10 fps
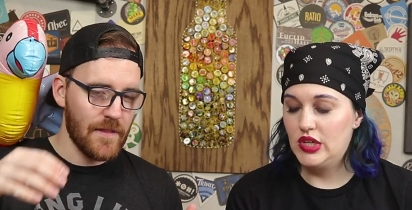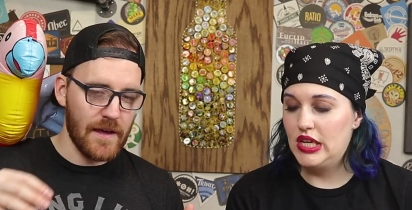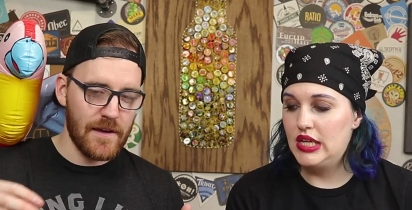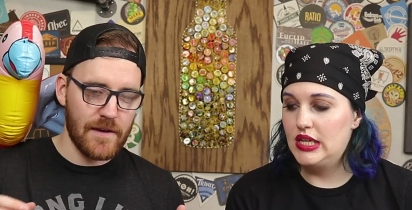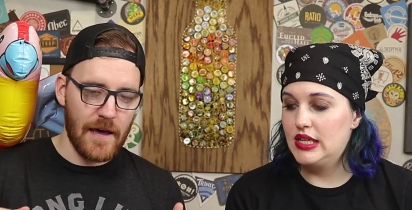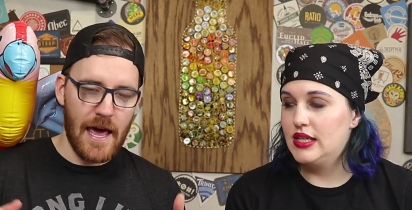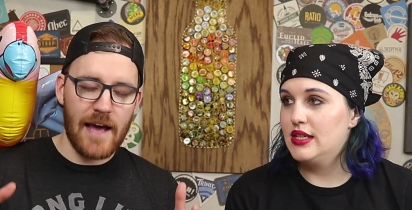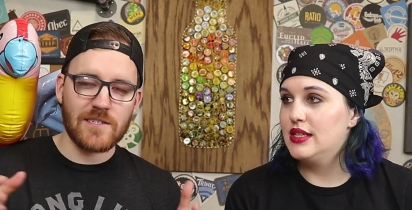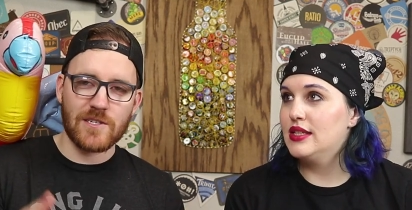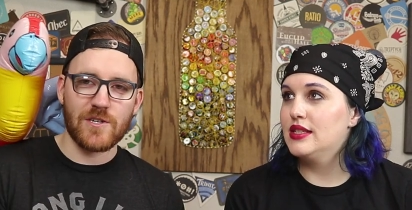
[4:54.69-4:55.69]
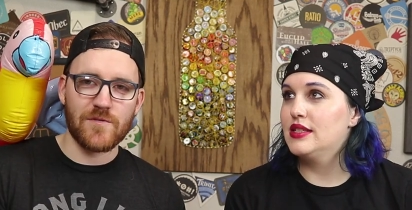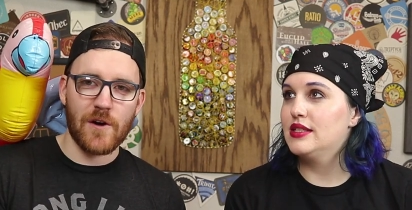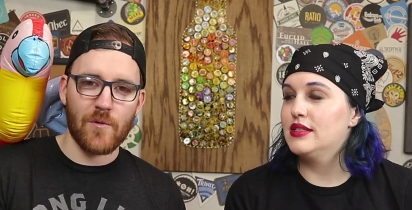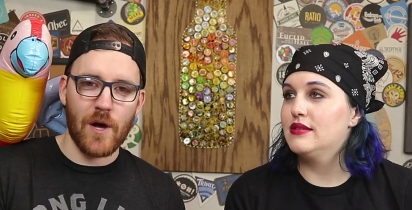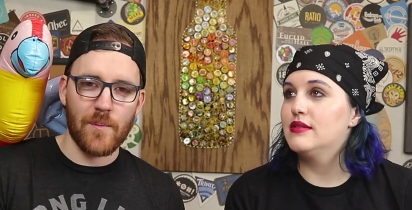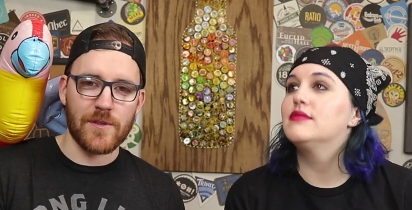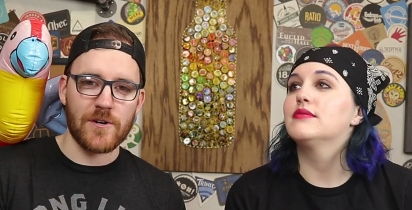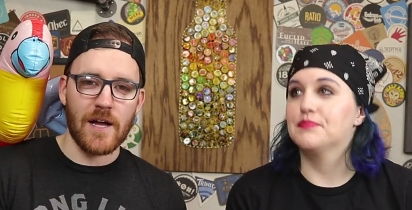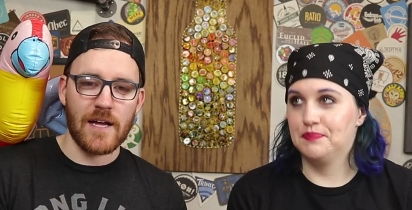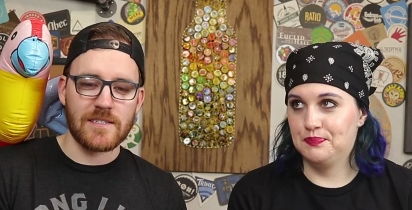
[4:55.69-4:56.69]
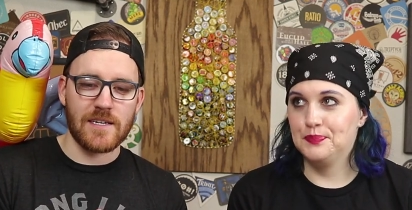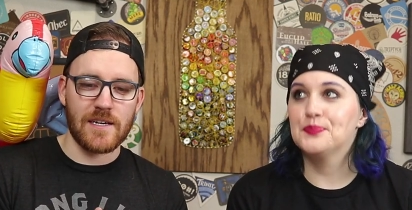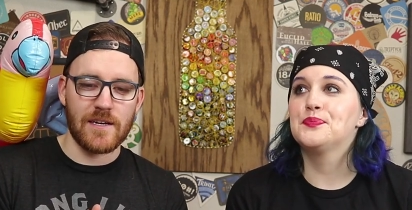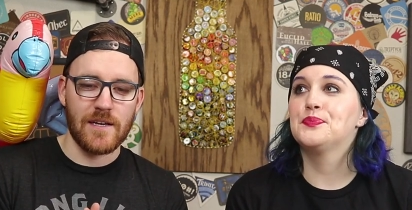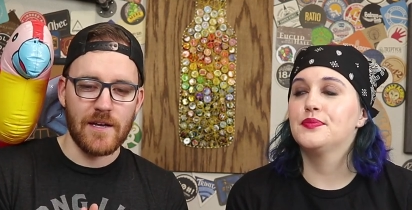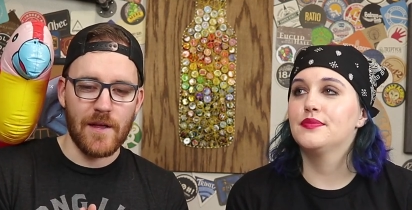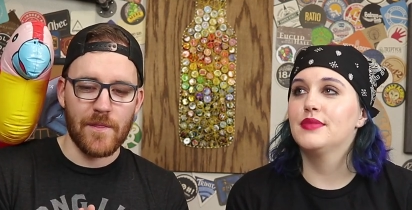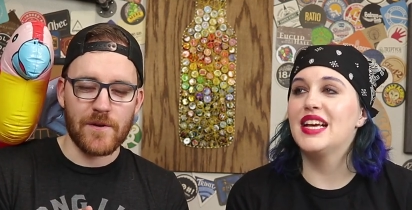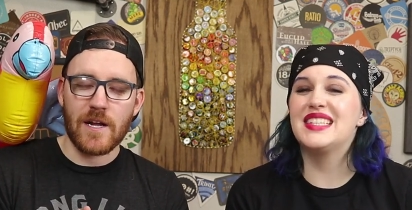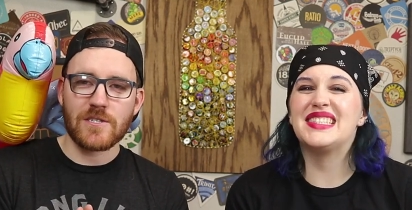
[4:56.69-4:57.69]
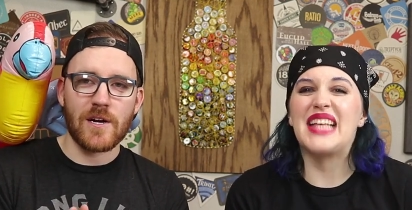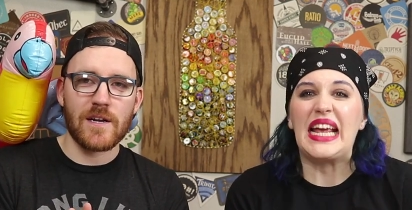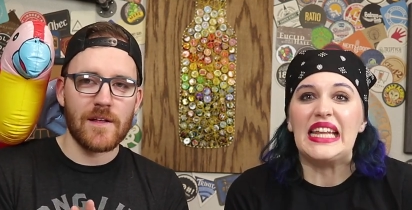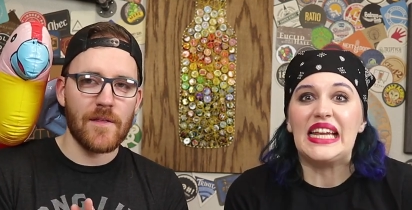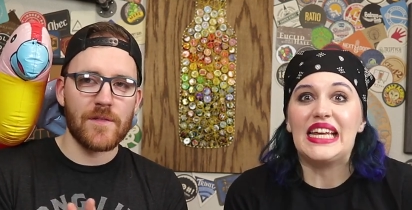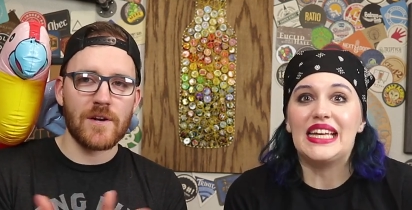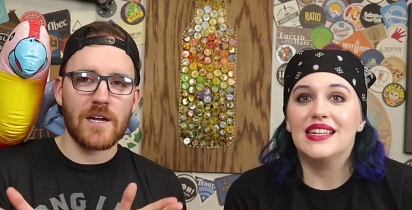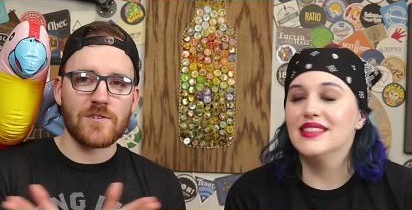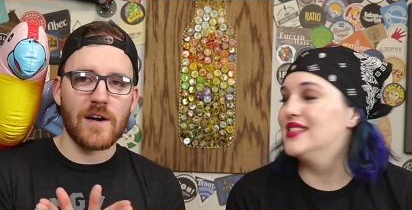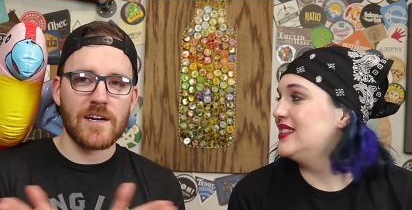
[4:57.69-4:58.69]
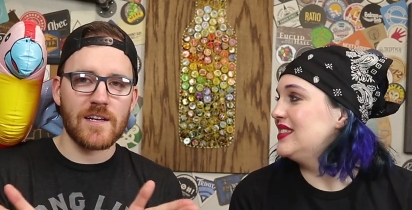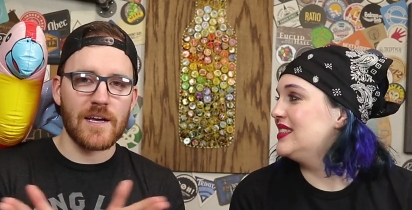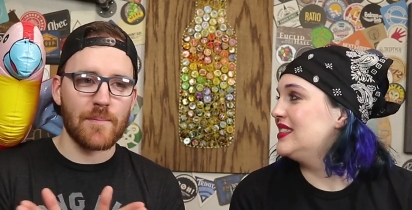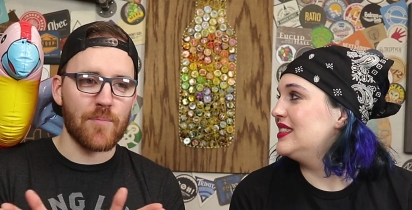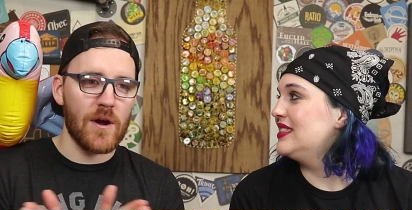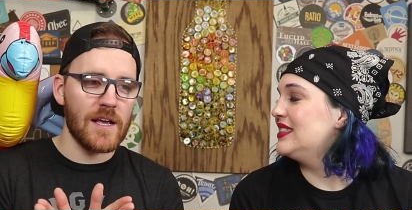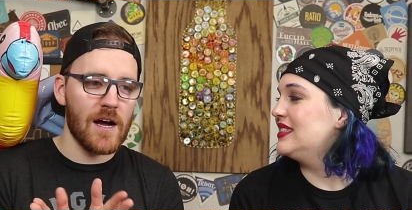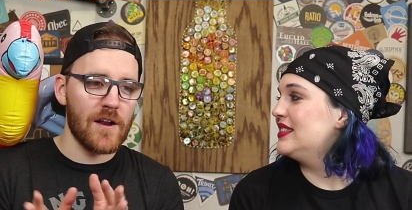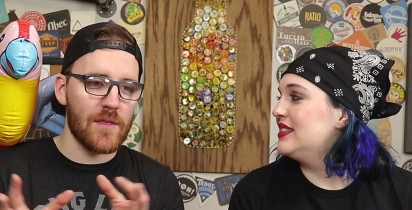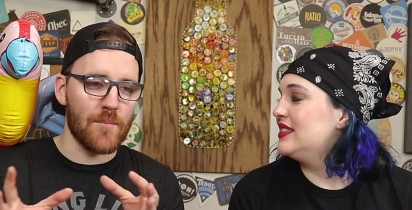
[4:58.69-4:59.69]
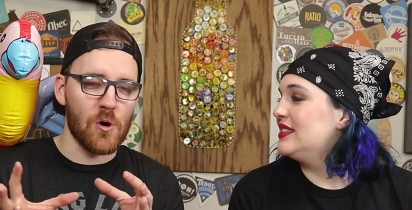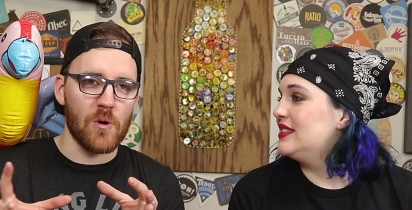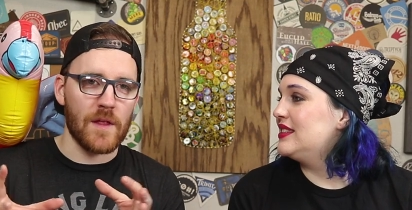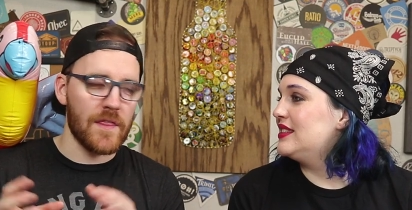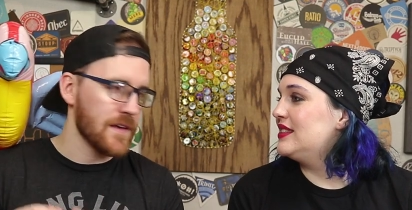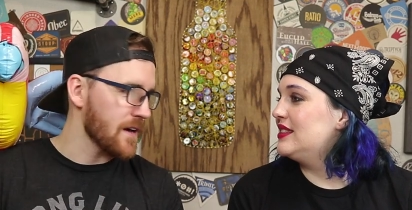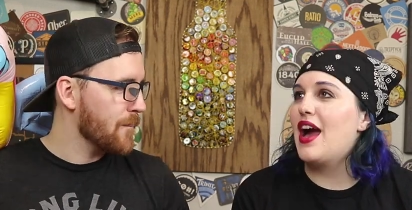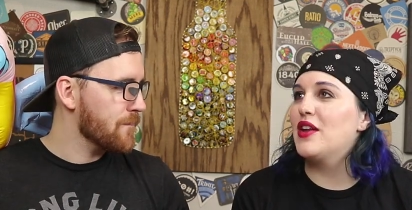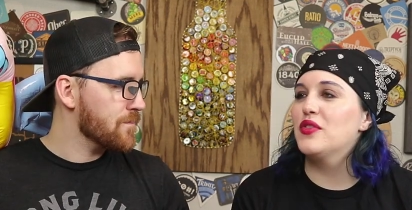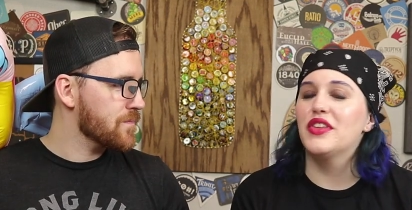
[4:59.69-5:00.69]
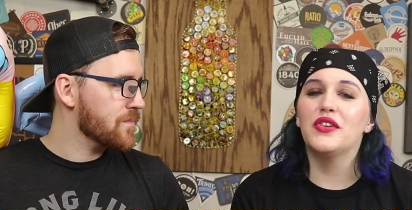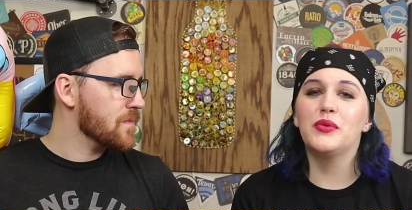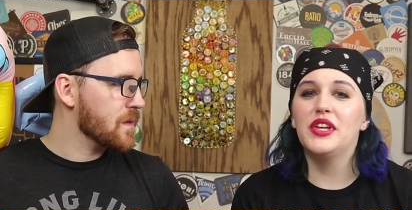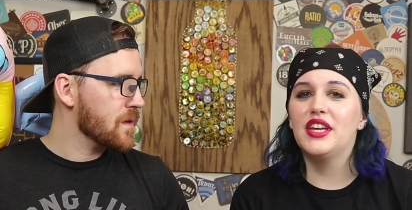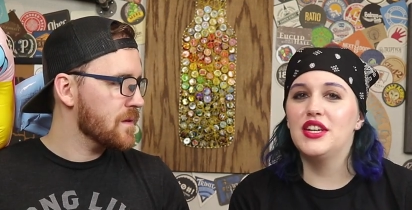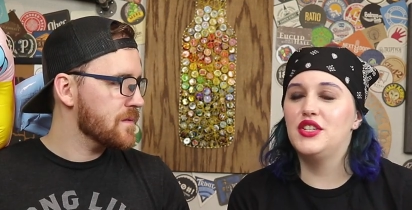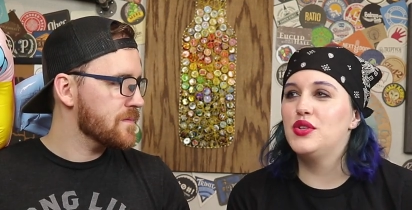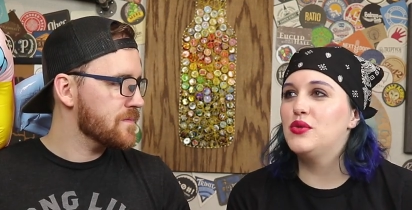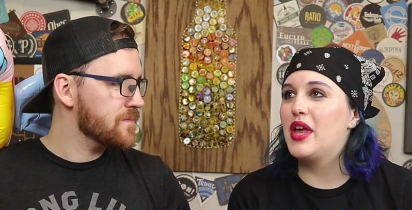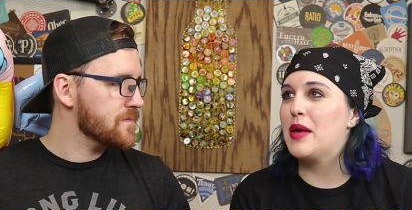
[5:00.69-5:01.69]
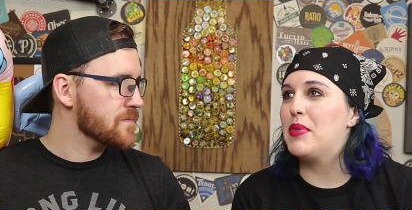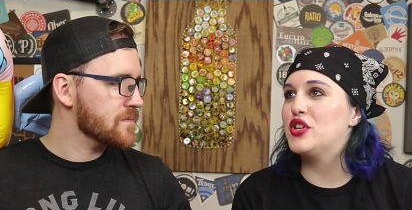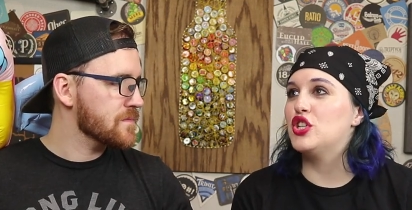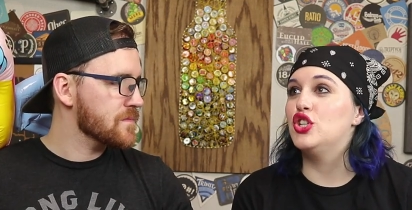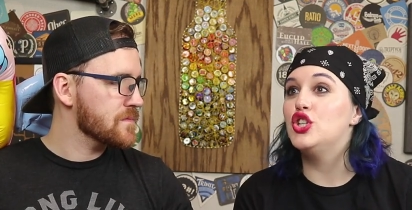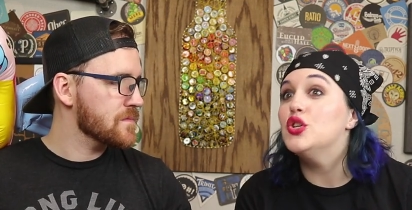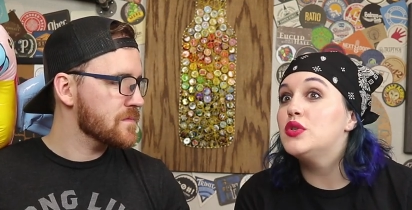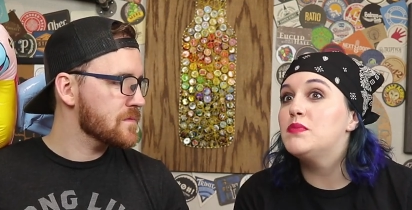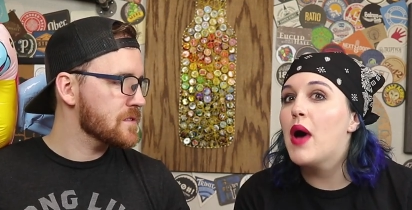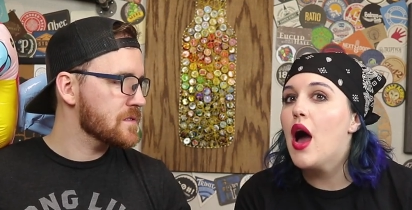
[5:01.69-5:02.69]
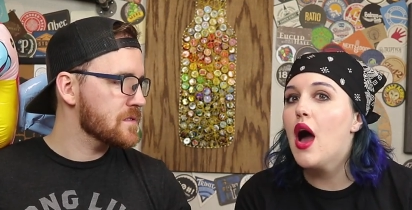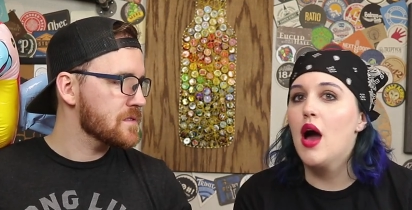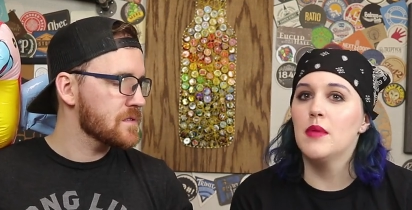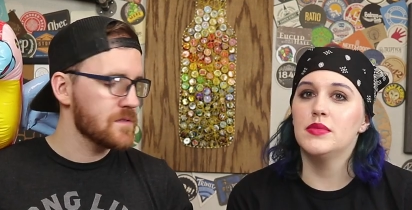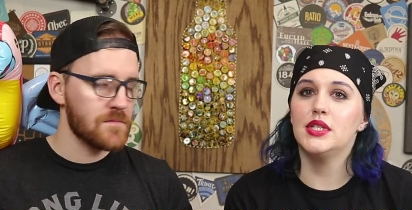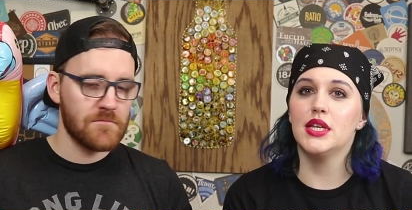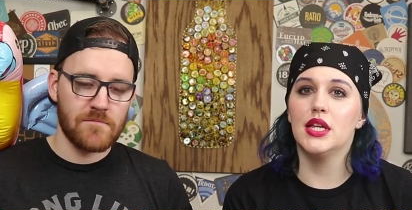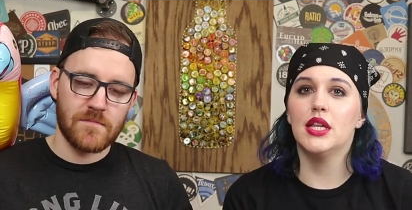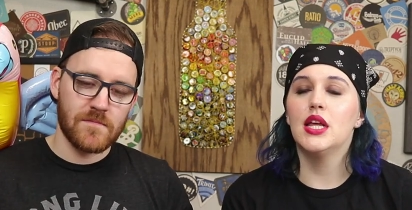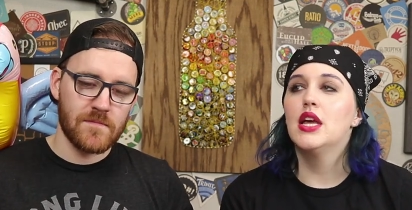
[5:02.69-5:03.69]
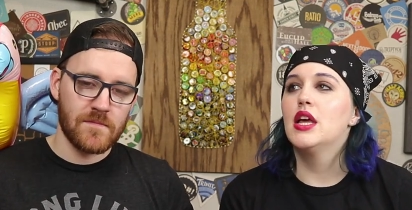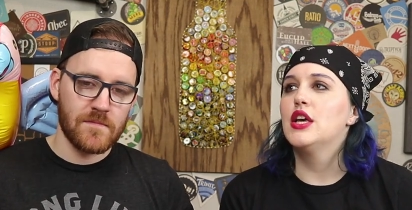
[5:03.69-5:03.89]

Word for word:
Speaker 1: they execute very well, but they're not. Uh, they're not trying. They're not trying to like break out of the mold. I think.
Speaker 2: I don't think they're really gonna do like a bunch of juice bombs and